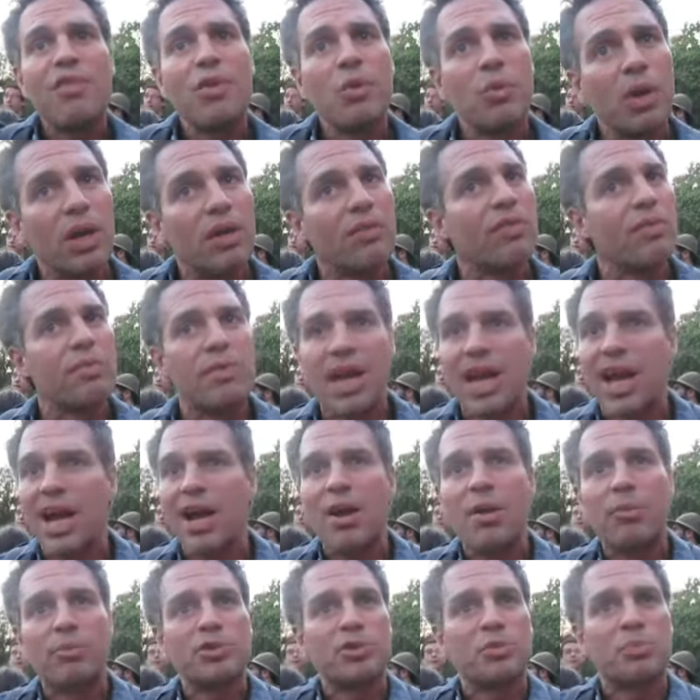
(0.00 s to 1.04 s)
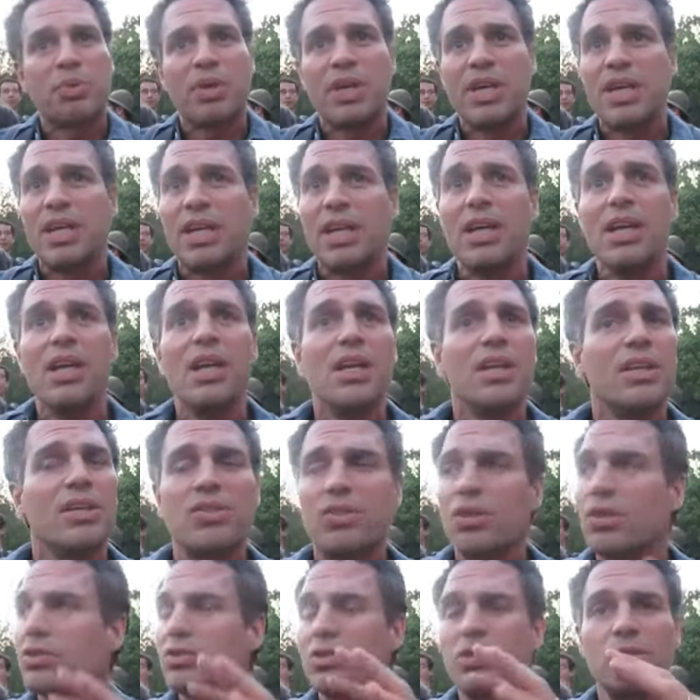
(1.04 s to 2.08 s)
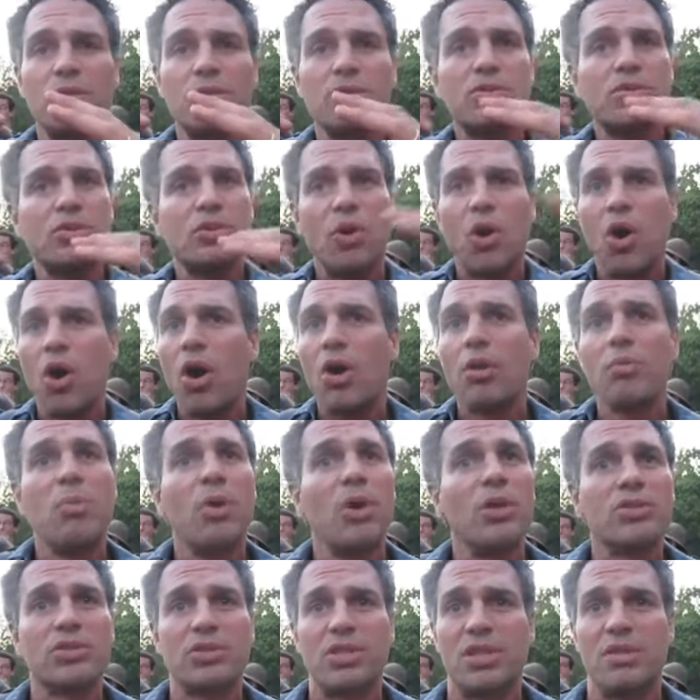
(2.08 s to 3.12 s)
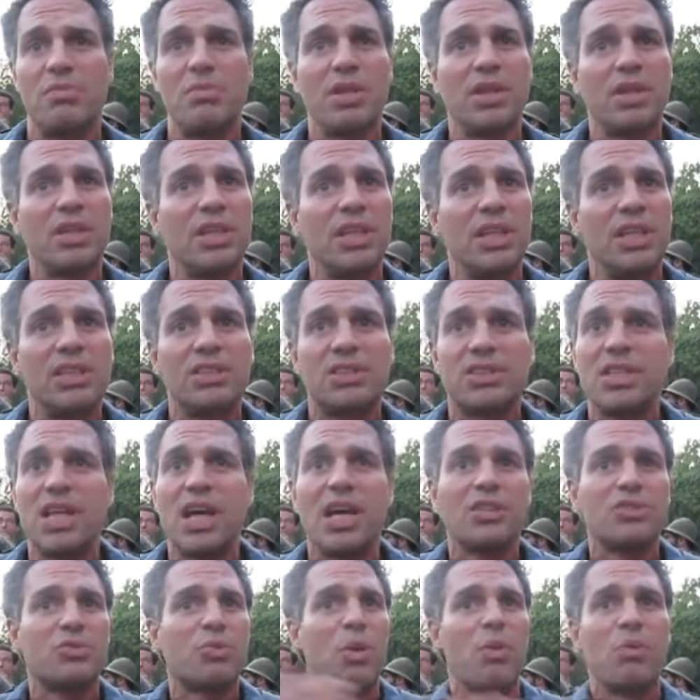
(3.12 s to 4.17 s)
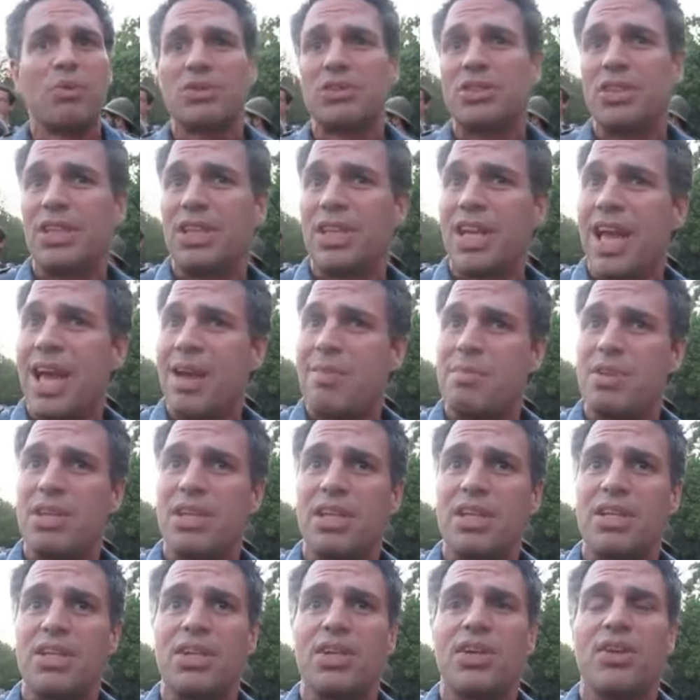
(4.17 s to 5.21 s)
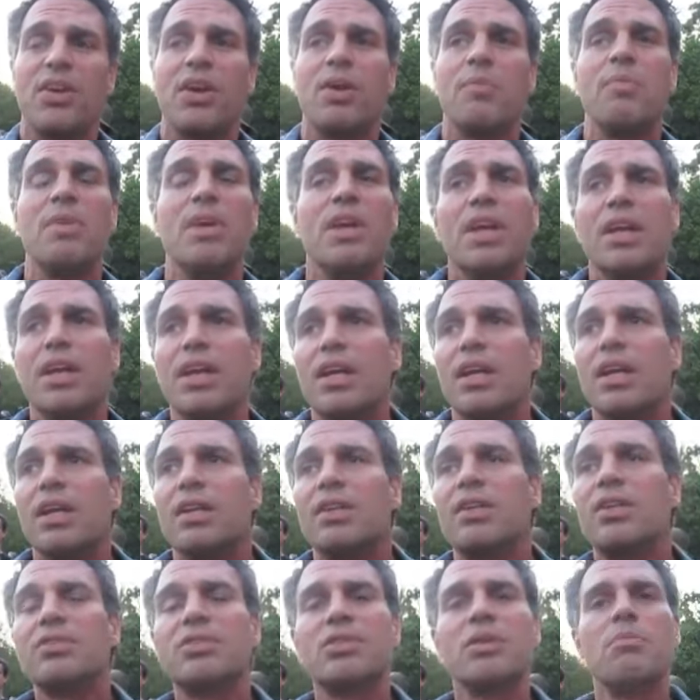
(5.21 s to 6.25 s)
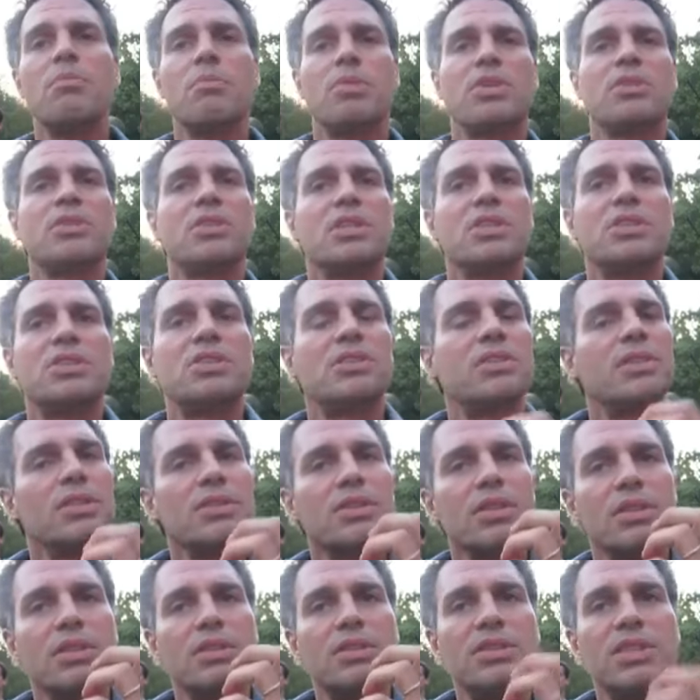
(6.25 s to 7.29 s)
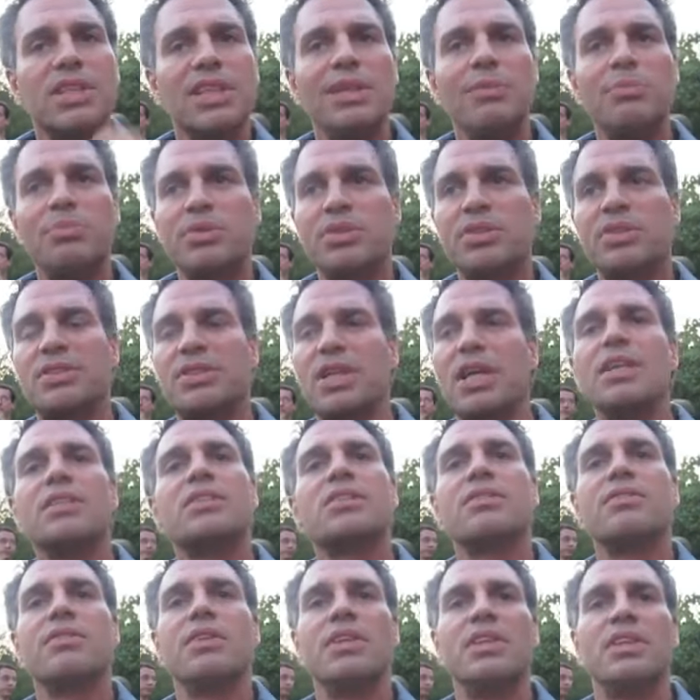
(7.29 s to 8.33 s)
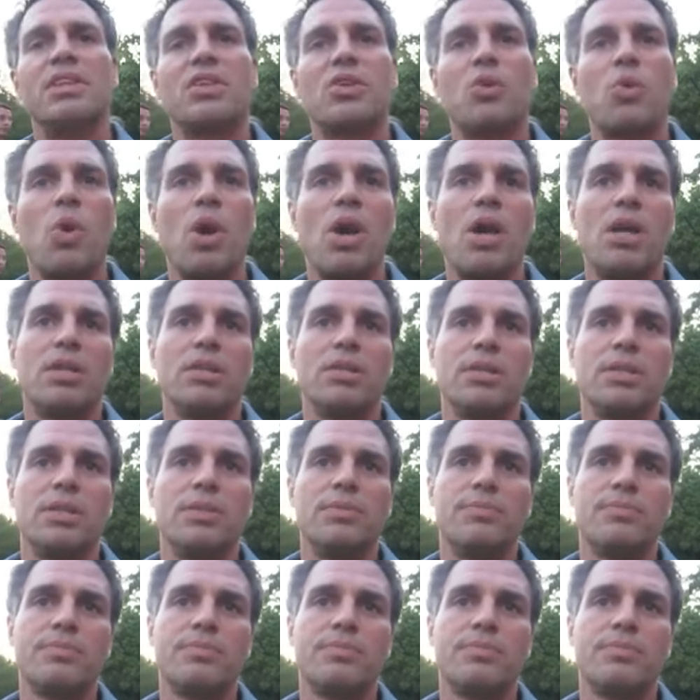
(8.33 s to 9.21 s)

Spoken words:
Everywhere, from the Arab Spring to most of the Middle East now, to what we're seeing happening in Europe. There's a deep sense of inequality.